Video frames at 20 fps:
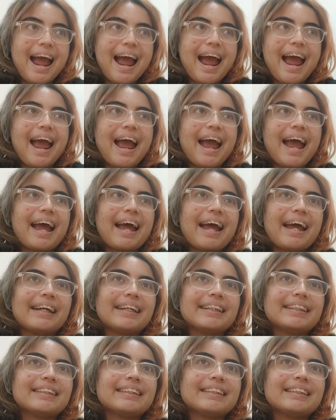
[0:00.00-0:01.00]

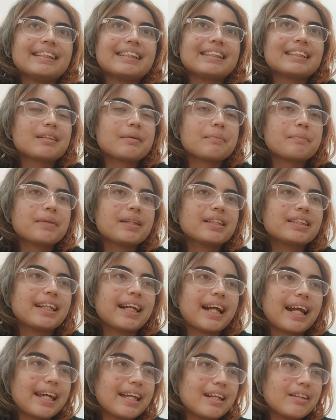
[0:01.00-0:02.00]
And it's something
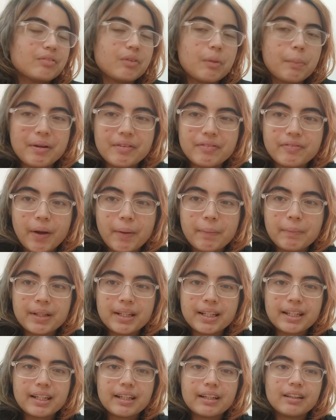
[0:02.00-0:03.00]
that I hid from my
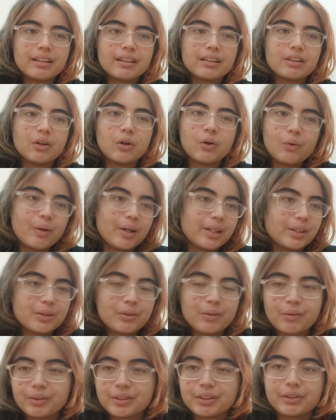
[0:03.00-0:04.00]
family. No one
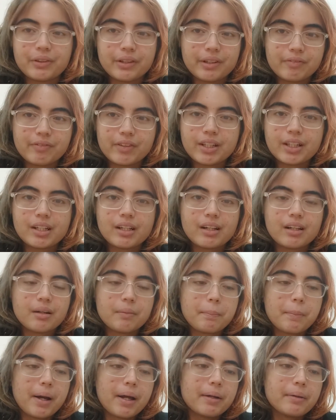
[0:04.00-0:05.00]
knew I was
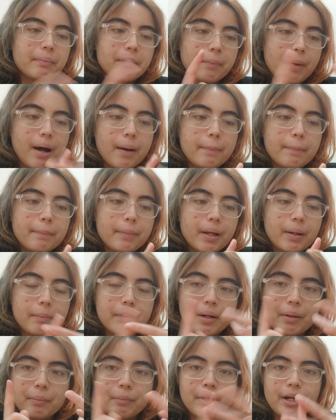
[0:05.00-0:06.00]
grieving. My mom and
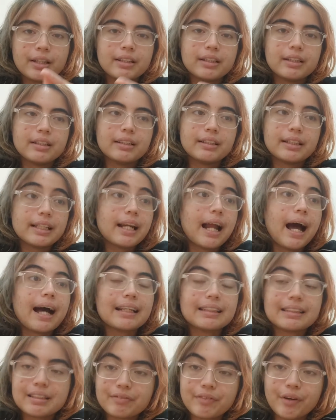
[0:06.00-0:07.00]
my brother didn't
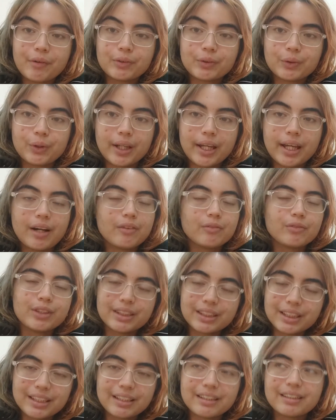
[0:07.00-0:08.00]
ask if I was okay,
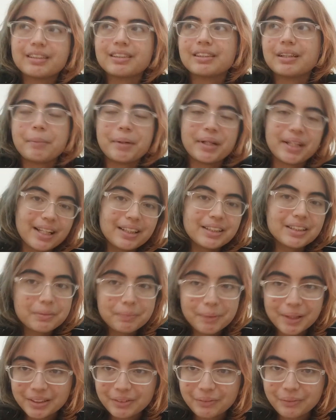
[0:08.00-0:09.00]
obviously. So my dad just
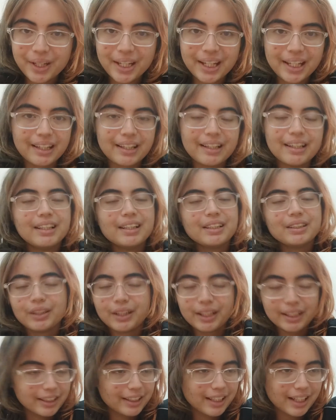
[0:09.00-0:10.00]
passed away, so
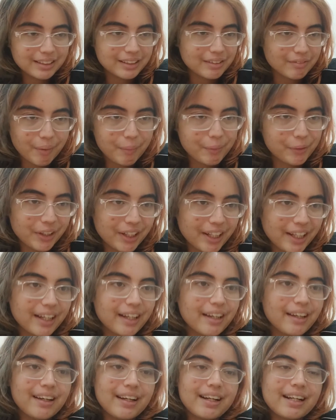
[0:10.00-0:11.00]
they didn't ask if I'm okay.
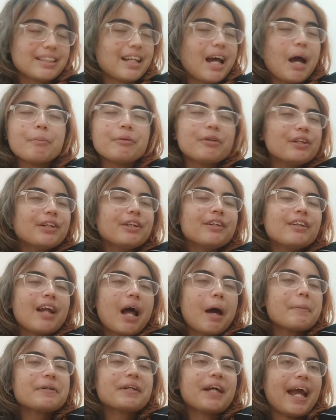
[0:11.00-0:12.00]
I said, I'm good,
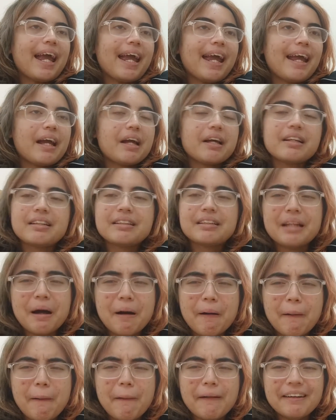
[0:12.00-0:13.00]
I'm okay.
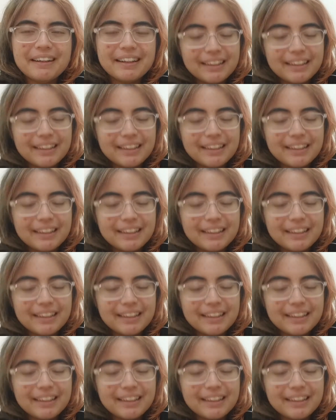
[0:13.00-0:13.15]
No.